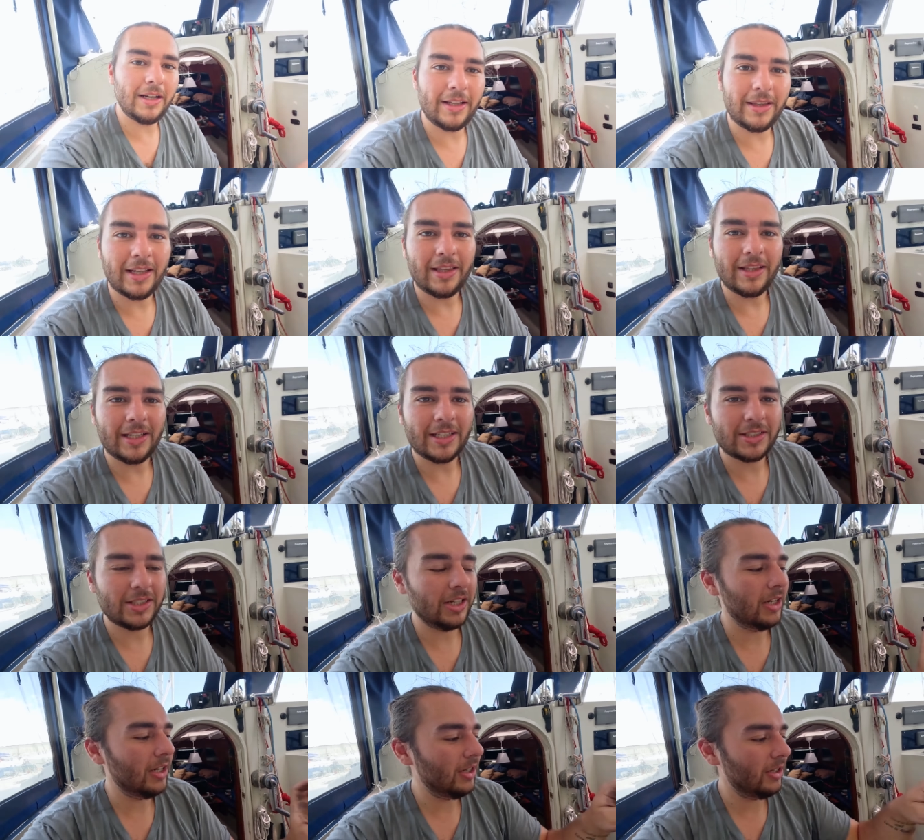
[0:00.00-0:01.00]
and then this
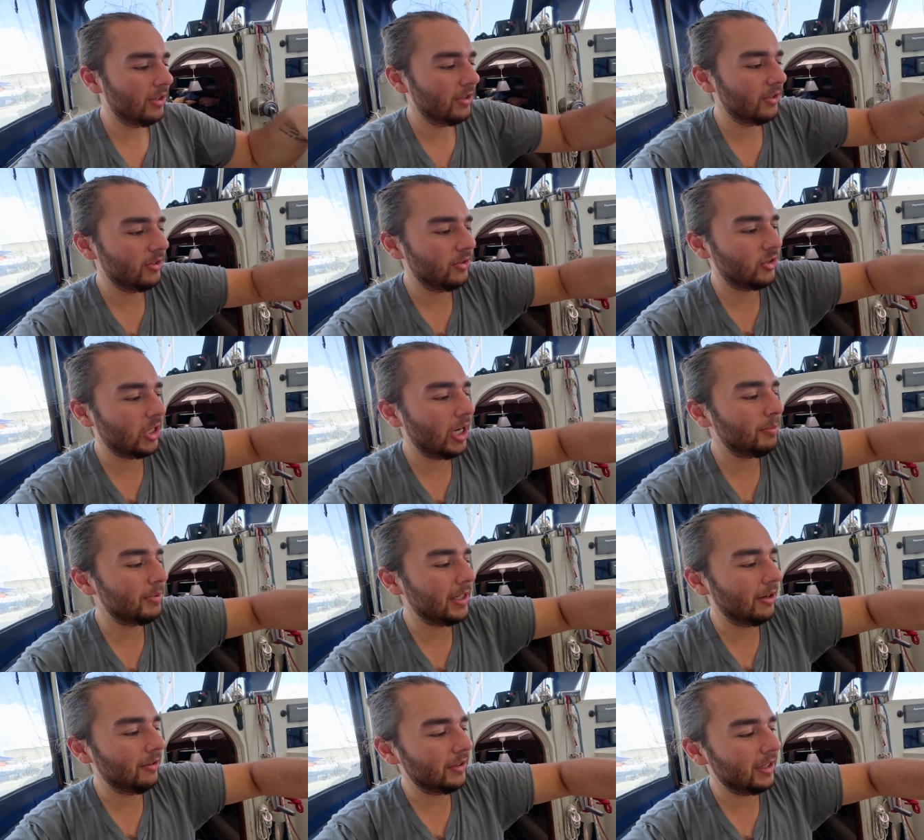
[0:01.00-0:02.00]
uh, drop
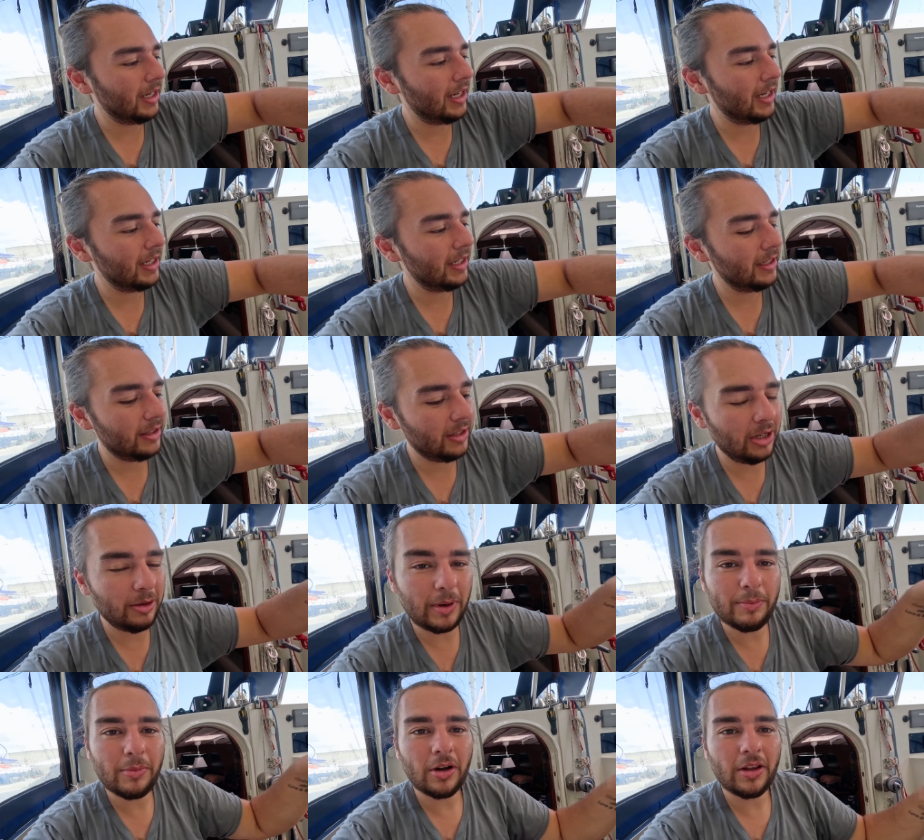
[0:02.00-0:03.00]
down guy. Um,
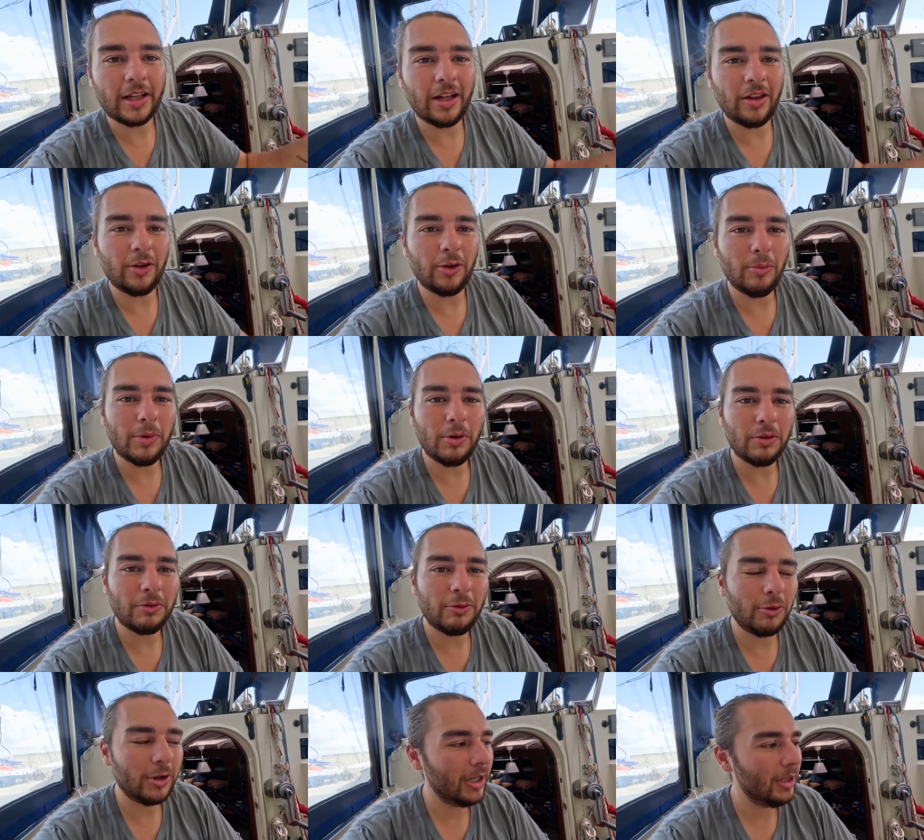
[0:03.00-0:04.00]
I bought like a little bolt
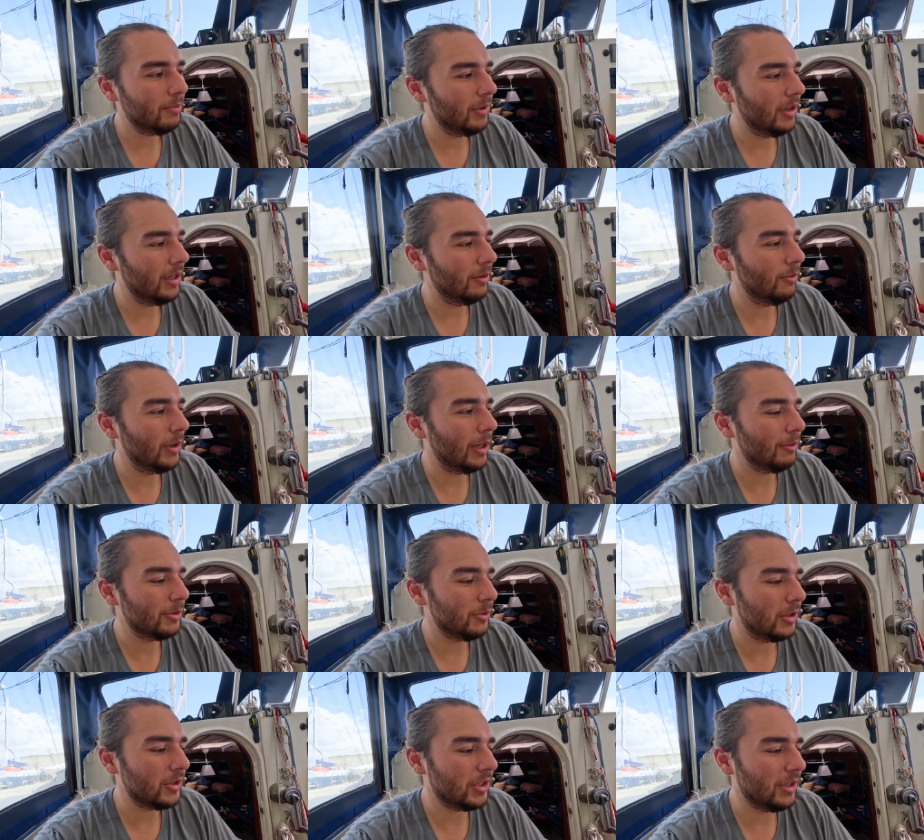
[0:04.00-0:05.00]
for it, but when I was
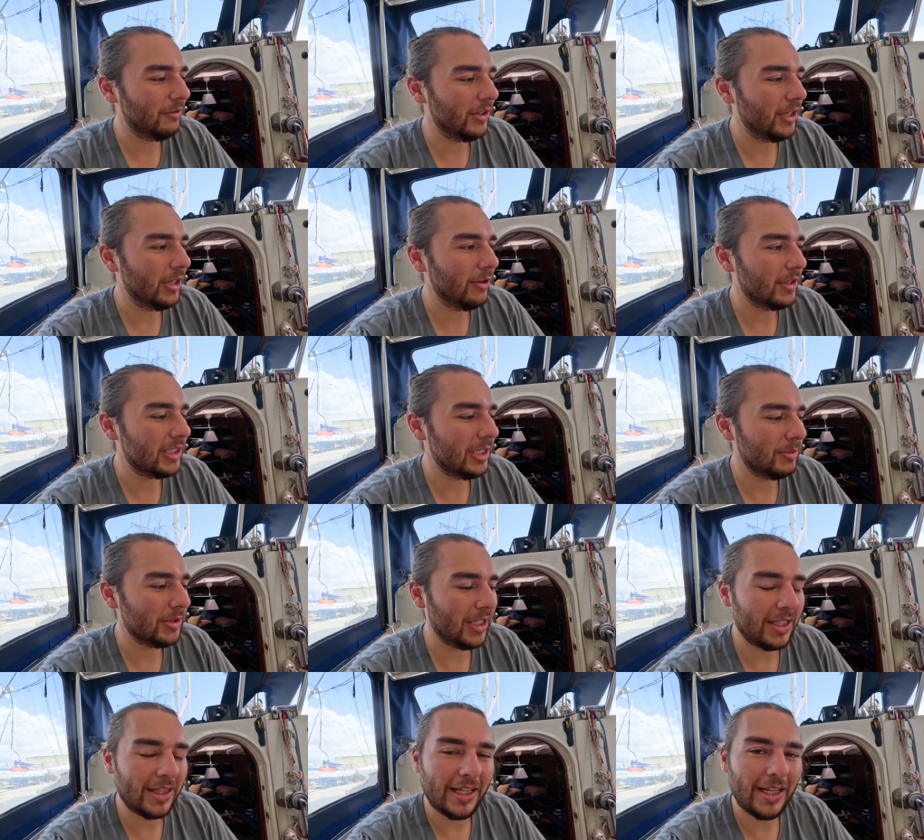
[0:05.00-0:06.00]
watching the video, it seems
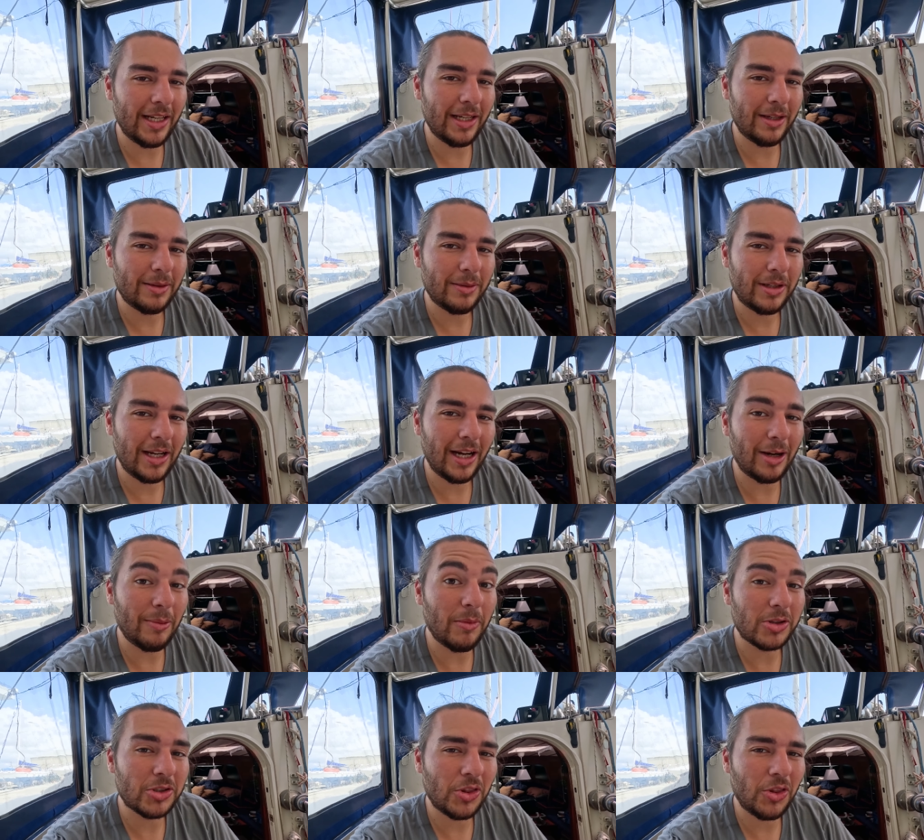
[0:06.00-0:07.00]
like they got a
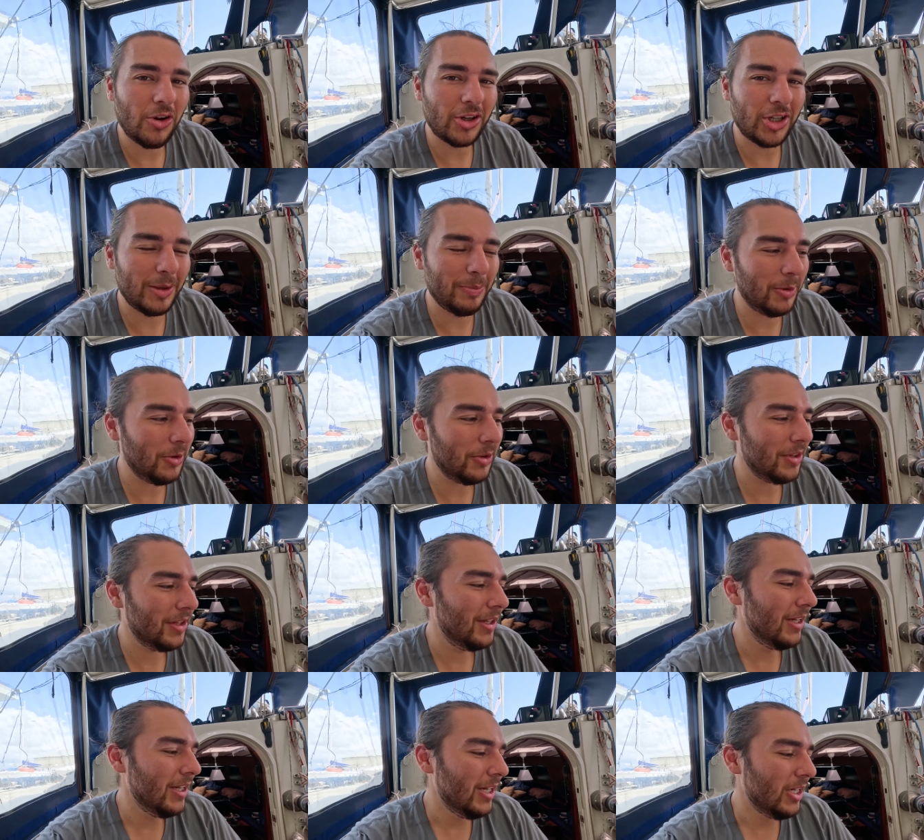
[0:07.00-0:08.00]
much longer bolt.
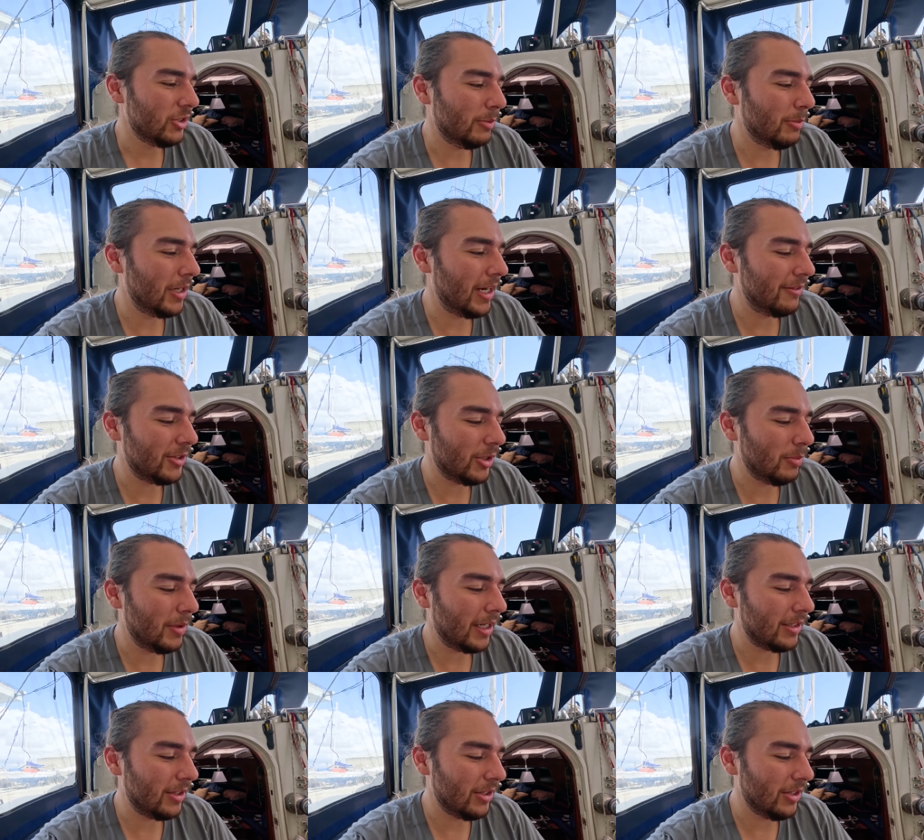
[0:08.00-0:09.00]
So I might have to go
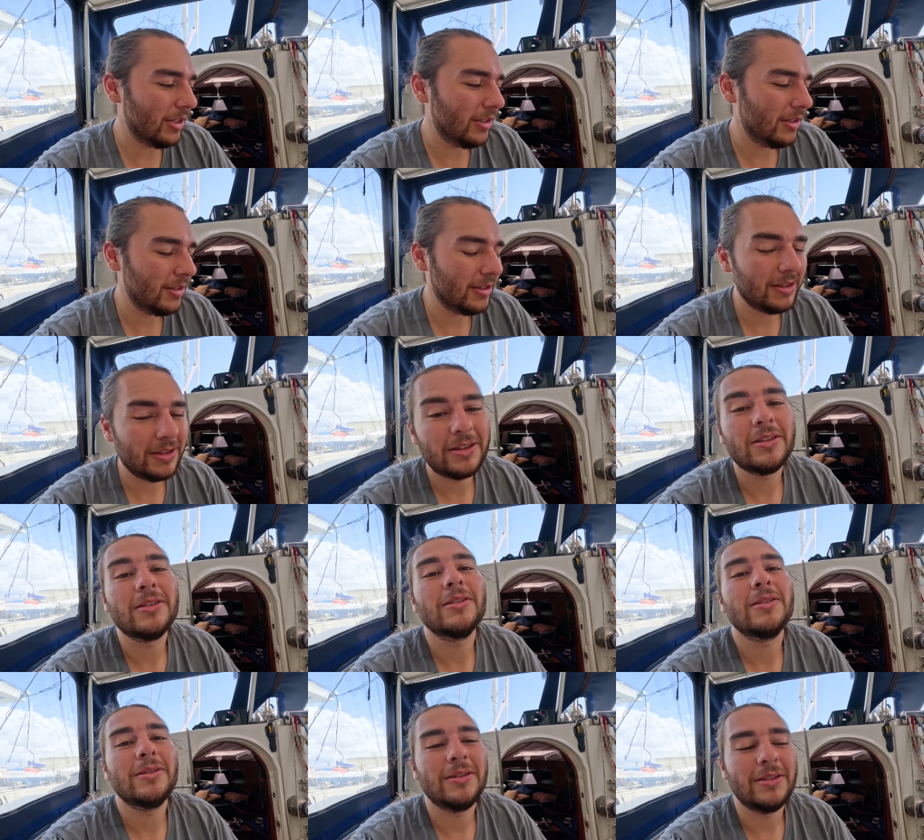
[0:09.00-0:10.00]
back to the
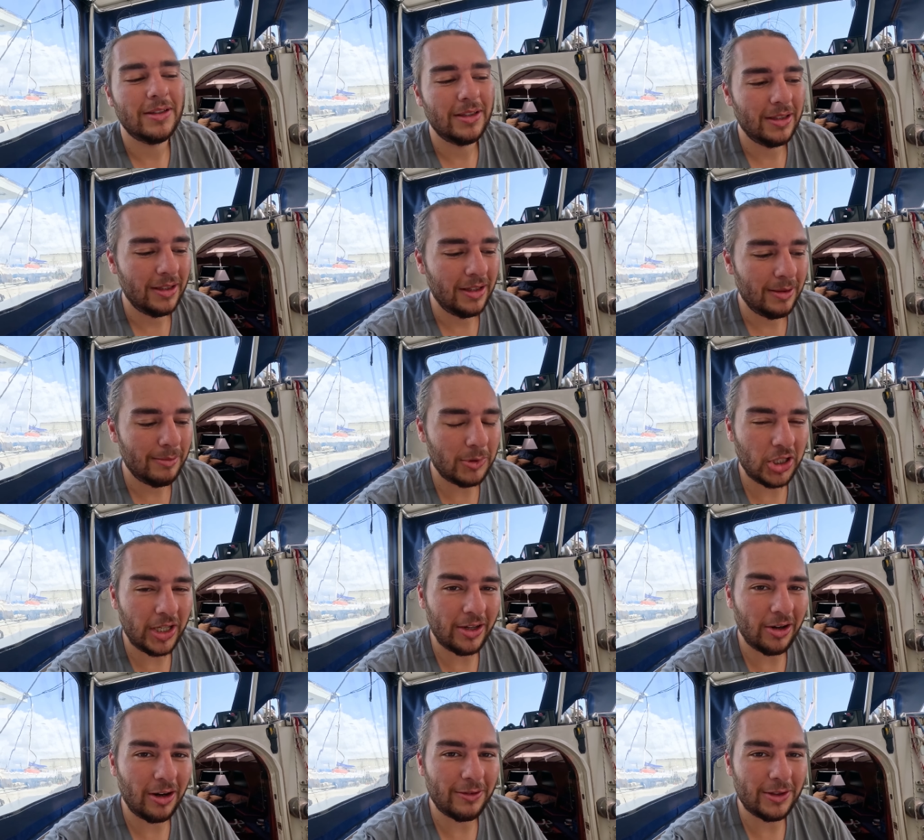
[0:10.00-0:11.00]

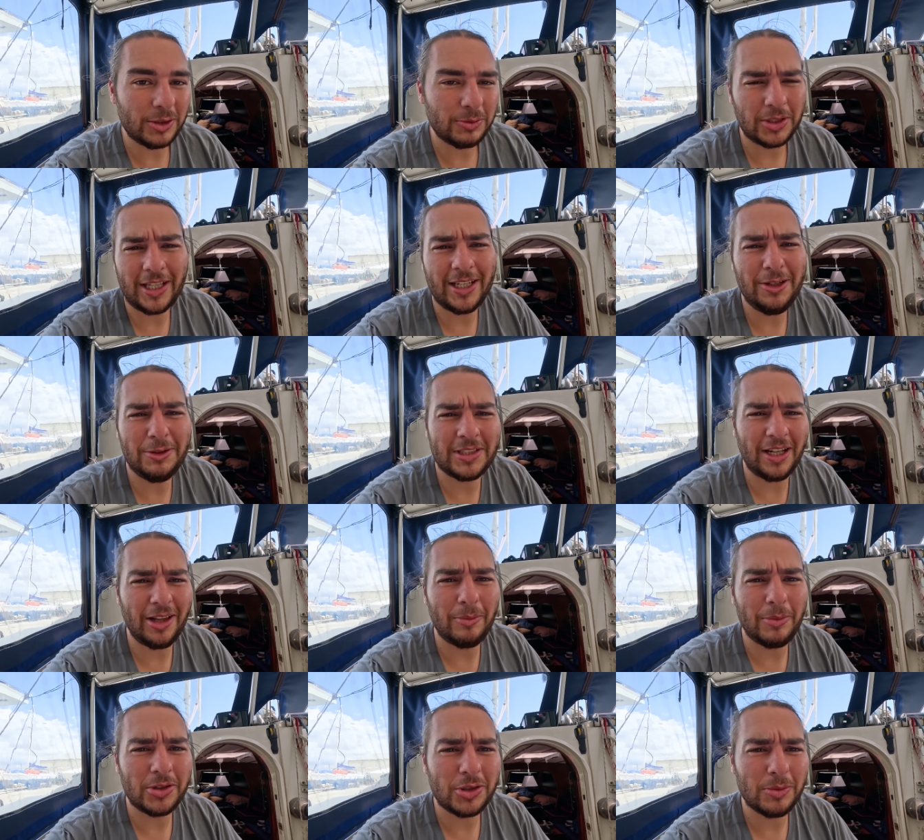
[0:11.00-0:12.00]
marine office where they do sell
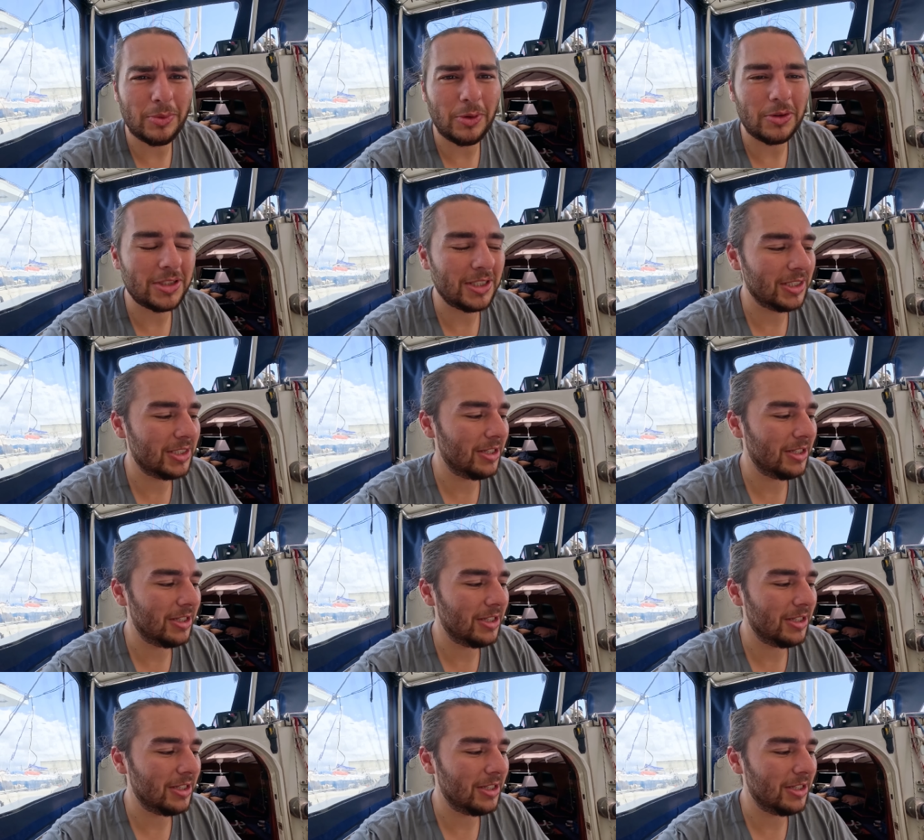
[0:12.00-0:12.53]
a bunch of bolts and